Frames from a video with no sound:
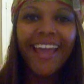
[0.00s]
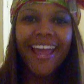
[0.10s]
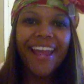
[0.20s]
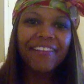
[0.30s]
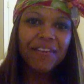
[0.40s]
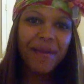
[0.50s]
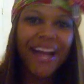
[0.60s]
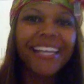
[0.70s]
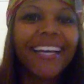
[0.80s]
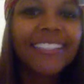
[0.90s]
Hey
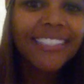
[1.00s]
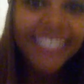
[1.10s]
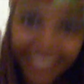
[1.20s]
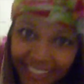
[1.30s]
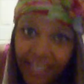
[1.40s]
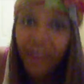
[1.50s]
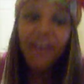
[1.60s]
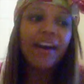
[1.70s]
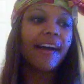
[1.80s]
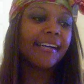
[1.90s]
everybody, y'all just
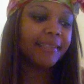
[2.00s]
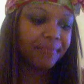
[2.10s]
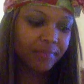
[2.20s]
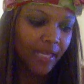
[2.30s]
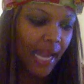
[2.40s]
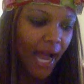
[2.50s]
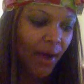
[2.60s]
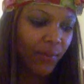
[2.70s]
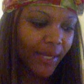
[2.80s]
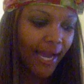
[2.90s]
saw um,
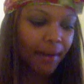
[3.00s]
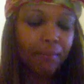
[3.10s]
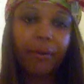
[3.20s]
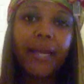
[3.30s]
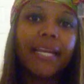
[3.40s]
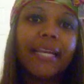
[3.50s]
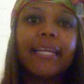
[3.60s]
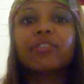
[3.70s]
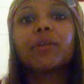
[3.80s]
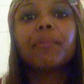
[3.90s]
how we kind of braided
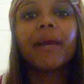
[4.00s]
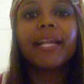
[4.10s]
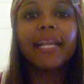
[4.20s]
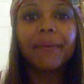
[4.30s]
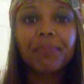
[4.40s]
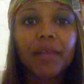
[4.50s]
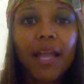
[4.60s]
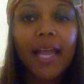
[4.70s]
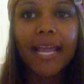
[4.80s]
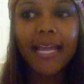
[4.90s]
it, tree braided it.
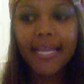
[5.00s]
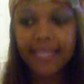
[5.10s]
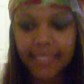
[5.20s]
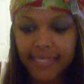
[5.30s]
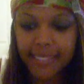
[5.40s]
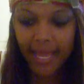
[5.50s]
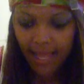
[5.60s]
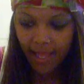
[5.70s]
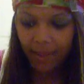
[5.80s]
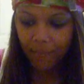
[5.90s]
It's, uh,
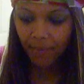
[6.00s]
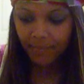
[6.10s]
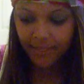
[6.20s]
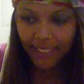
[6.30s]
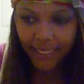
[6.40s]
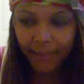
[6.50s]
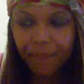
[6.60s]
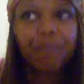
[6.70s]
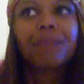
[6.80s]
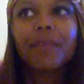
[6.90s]
Mama did it.
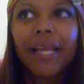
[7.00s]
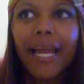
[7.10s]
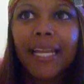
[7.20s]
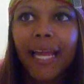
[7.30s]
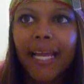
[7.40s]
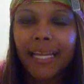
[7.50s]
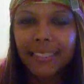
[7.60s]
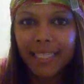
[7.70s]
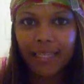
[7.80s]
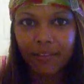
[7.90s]
And like I
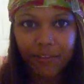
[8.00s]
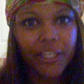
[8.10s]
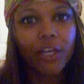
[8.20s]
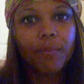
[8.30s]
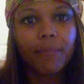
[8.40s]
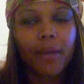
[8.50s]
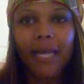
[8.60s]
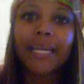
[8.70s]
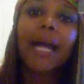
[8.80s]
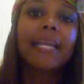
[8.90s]
said in the video, I
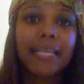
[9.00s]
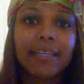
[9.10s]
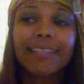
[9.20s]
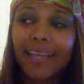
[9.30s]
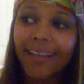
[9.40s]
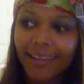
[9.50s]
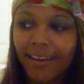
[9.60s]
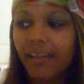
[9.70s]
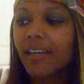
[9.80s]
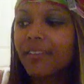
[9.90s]
got it, it got
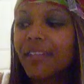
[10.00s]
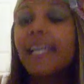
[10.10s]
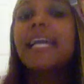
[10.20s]
cut off